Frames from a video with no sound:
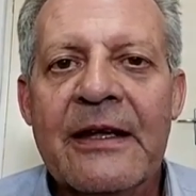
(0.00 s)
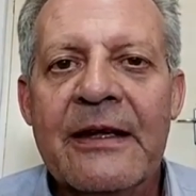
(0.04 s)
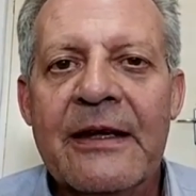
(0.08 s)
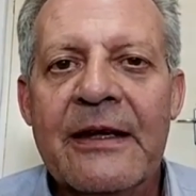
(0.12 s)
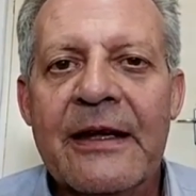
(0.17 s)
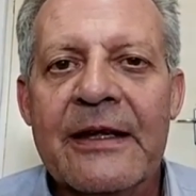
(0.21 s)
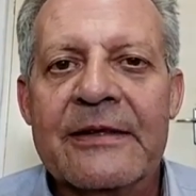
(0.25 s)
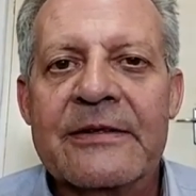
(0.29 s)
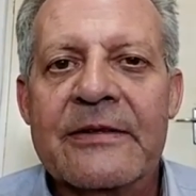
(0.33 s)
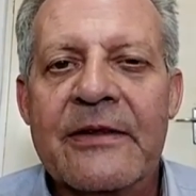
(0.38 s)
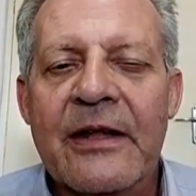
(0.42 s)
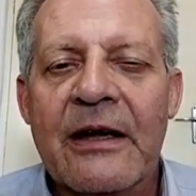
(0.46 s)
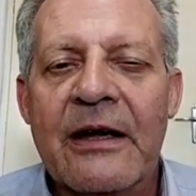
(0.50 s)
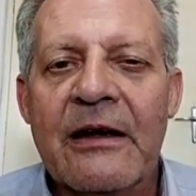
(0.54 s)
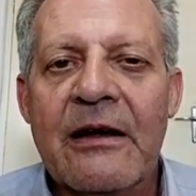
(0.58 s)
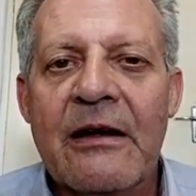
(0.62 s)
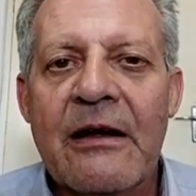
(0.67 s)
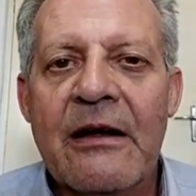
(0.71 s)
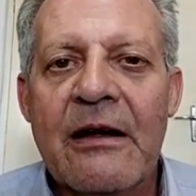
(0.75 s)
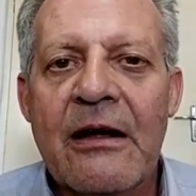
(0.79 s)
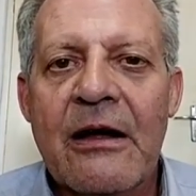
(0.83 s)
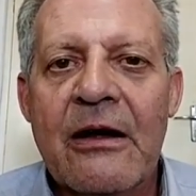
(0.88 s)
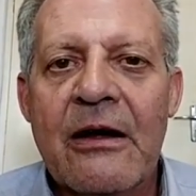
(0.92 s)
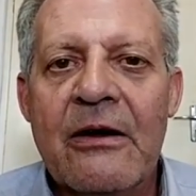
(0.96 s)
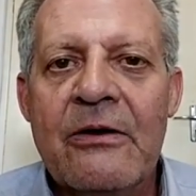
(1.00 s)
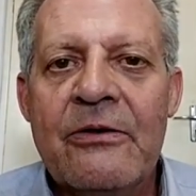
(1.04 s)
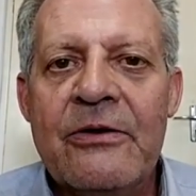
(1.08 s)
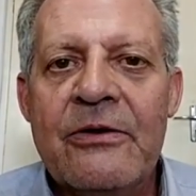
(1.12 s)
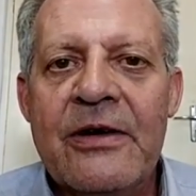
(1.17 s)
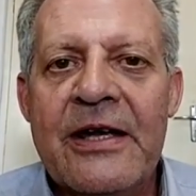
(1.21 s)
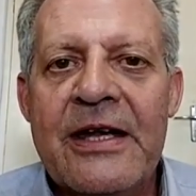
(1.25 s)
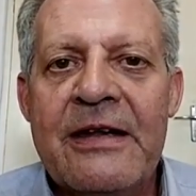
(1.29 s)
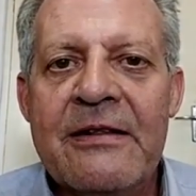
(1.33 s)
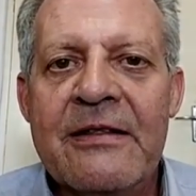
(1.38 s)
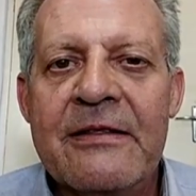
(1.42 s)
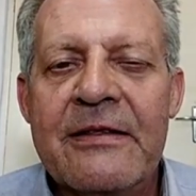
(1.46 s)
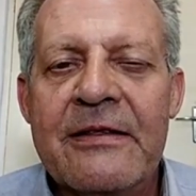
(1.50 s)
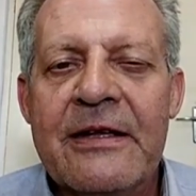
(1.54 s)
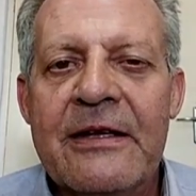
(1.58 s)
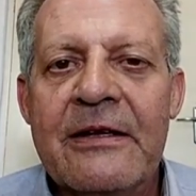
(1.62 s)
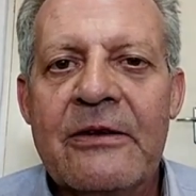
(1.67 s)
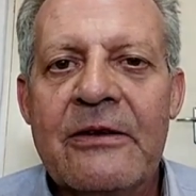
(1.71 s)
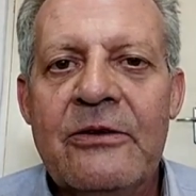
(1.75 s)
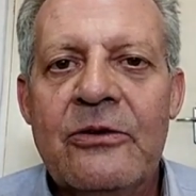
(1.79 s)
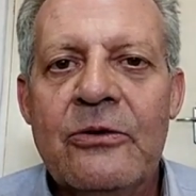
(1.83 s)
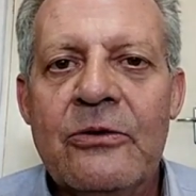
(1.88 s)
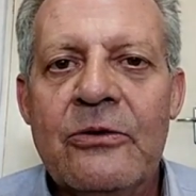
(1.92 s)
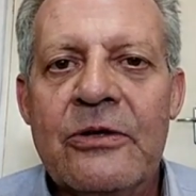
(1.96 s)
it's the only thing
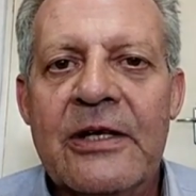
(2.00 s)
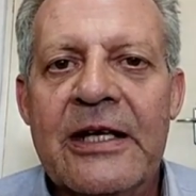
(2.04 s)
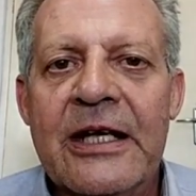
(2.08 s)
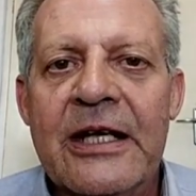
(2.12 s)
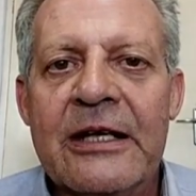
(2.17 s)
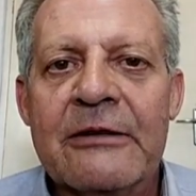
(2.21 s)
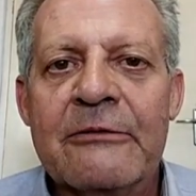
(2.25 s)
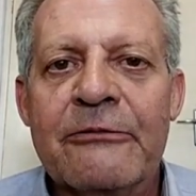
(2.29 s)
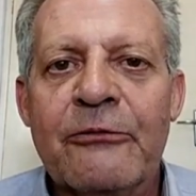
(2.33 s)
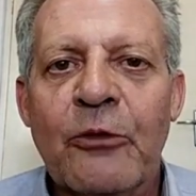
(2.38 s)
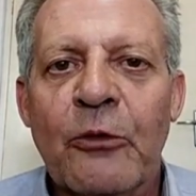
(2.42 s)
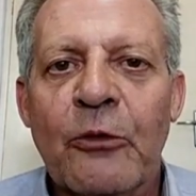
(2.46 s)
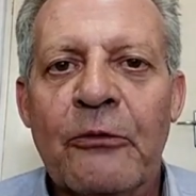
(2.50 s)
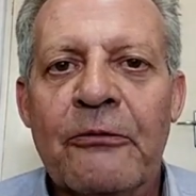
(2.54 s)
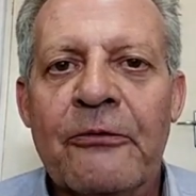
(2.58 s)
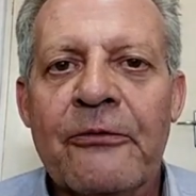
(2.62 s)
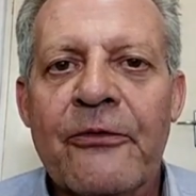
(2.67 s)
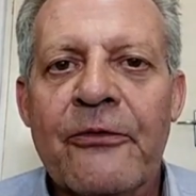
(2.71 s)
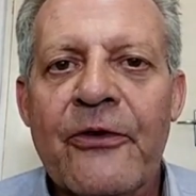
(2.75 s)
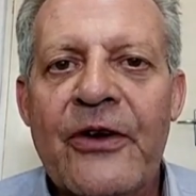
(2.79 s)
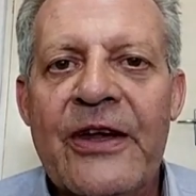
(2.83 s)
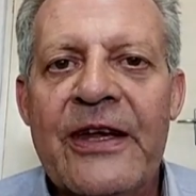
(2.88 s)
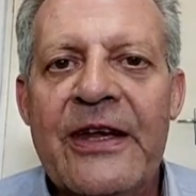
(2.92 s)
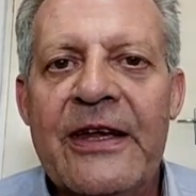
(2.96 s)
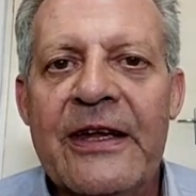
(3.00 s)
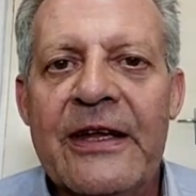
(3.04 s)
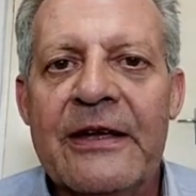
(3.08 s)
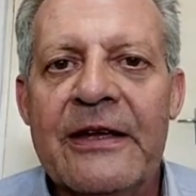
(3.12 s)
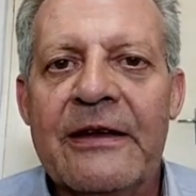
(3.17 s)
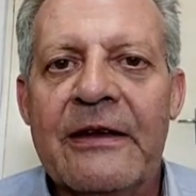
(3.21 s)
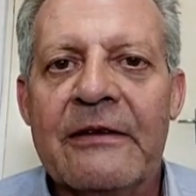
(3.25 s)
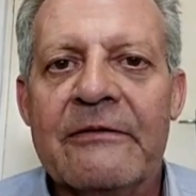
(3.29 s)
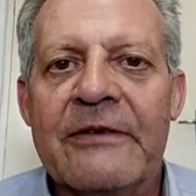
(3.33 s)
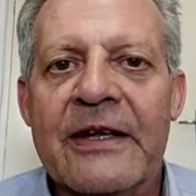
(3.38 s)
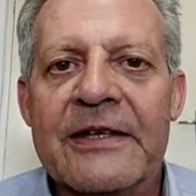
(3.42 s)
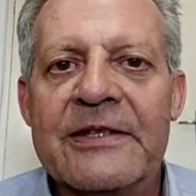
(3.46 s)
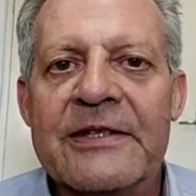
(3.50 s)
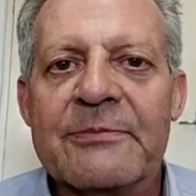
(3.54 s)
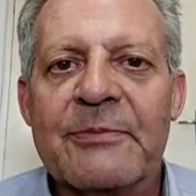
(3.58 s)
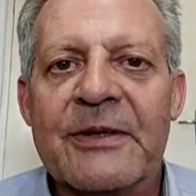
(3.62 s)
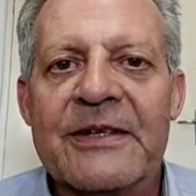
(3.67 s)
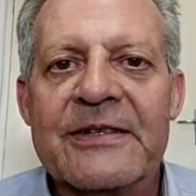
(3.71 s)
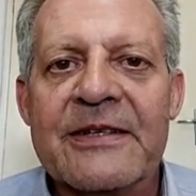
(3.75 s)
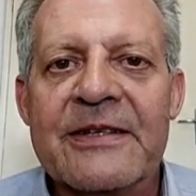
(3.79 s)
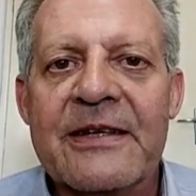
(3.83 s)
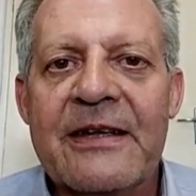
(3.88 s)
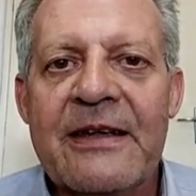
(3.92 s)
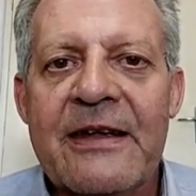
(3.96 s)
you get for free in
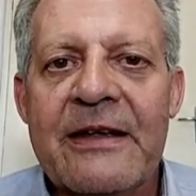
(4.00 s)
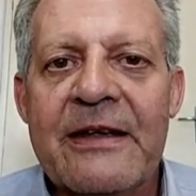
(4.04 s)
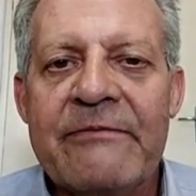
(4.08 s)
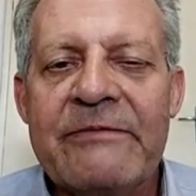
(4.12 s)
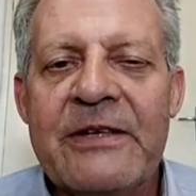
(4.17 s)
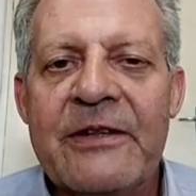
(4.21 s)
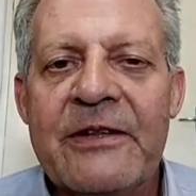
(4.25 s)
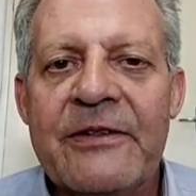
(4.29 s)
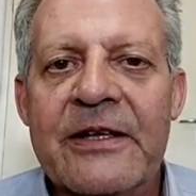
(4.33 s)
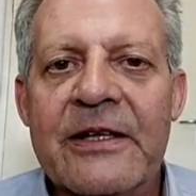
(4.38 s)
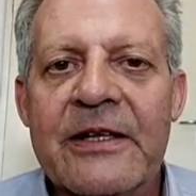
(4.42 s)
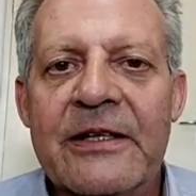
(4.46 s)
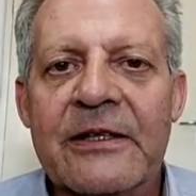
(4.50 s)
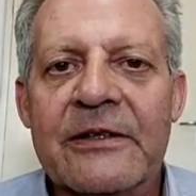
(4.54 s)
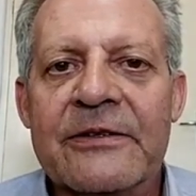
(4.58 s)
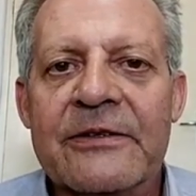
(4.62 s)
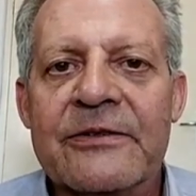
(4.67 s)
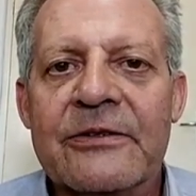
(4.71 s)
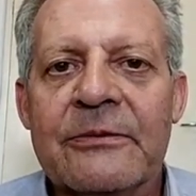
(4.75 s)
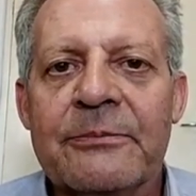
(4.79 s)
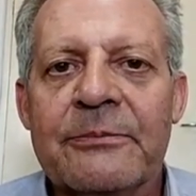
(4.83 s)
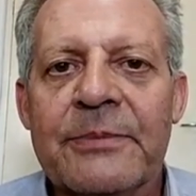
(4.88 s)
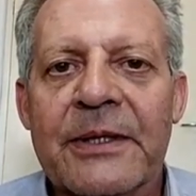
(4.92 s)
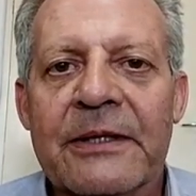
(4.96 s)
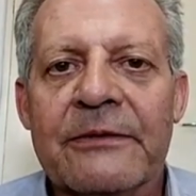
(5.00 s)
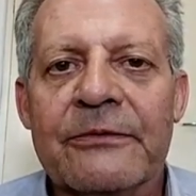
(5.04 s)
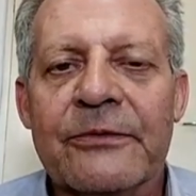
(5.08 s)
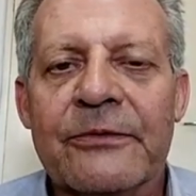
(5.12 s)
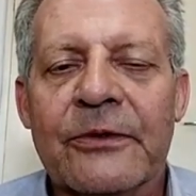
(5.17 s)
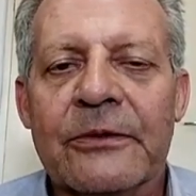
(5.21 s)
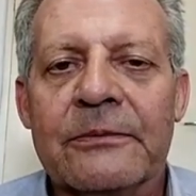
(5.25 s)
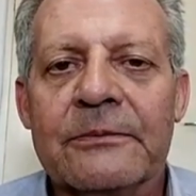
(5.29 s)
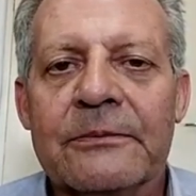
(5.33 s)
investments. Everything else you pay for.